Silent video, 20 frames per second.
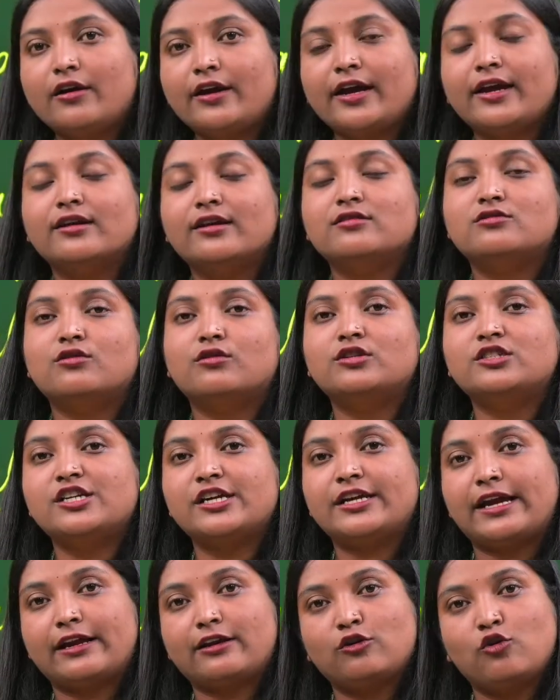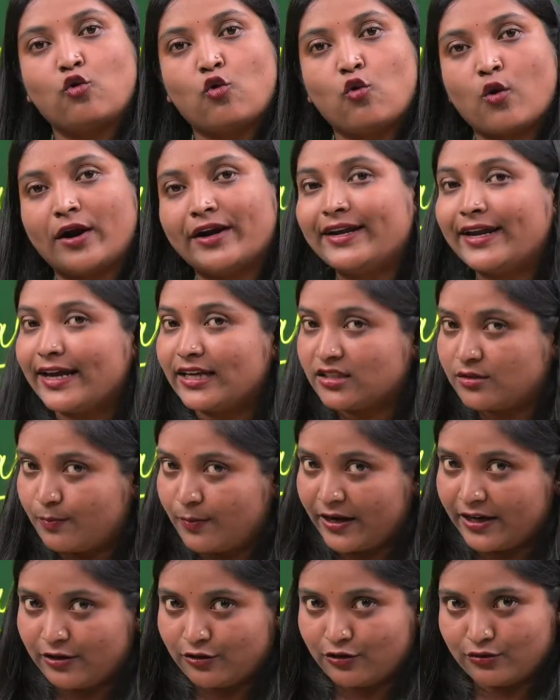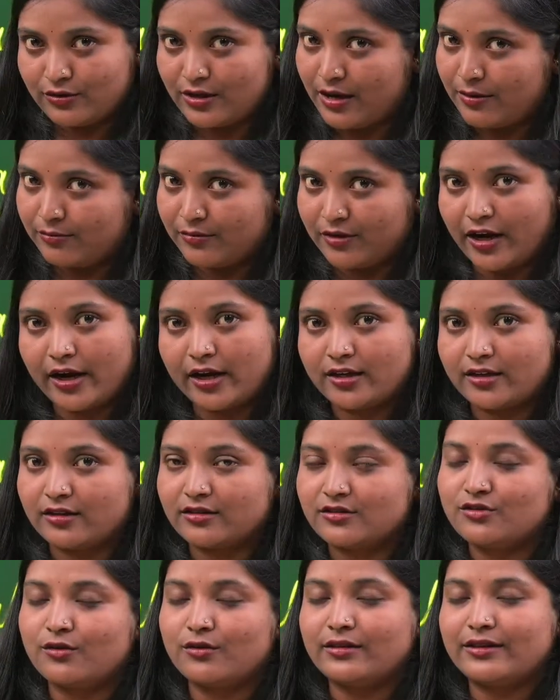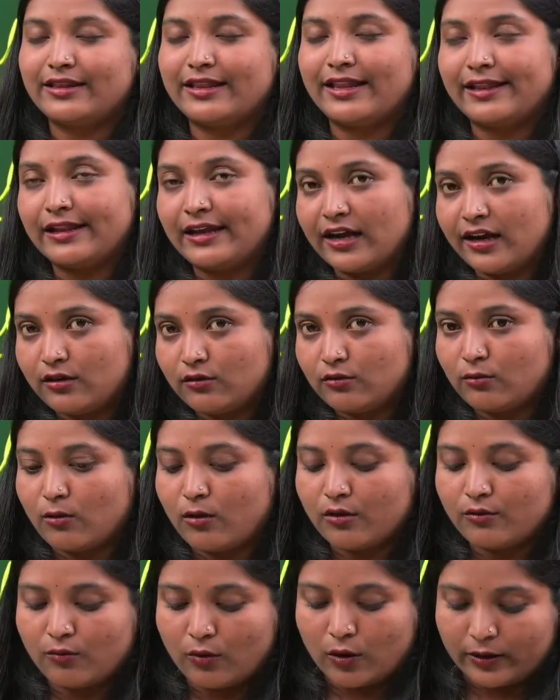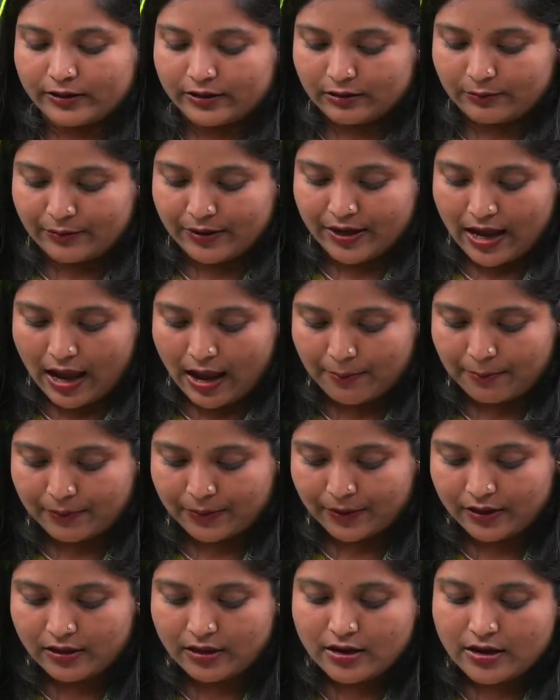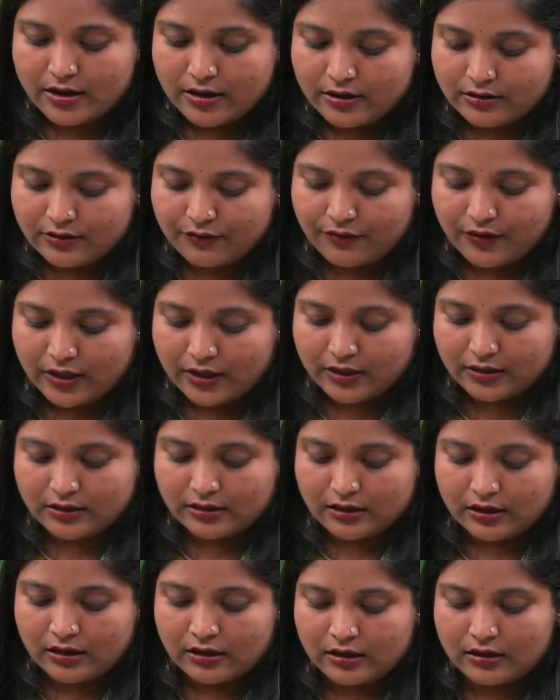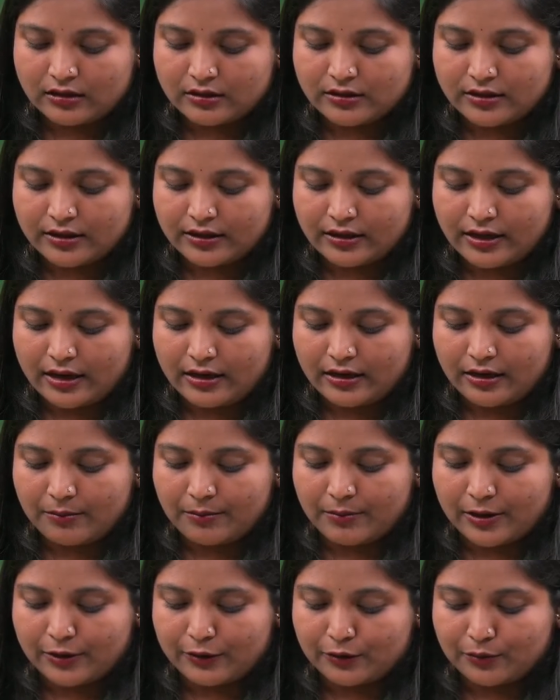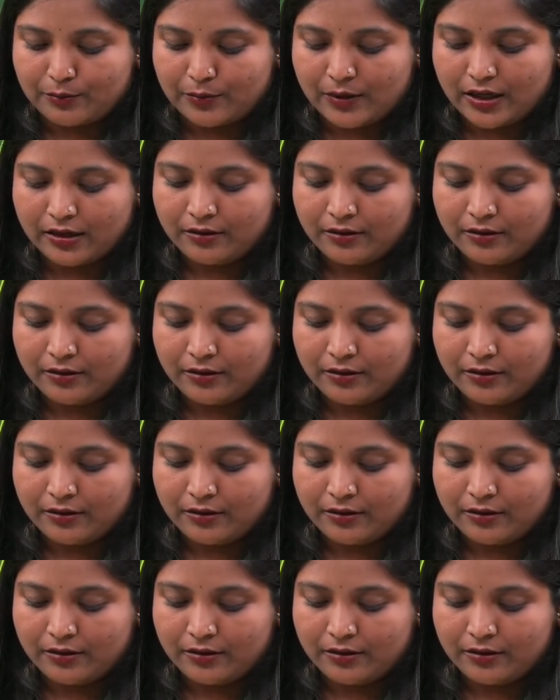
So, she can go and explain to them, right. So, later on what will be happen, they can able to be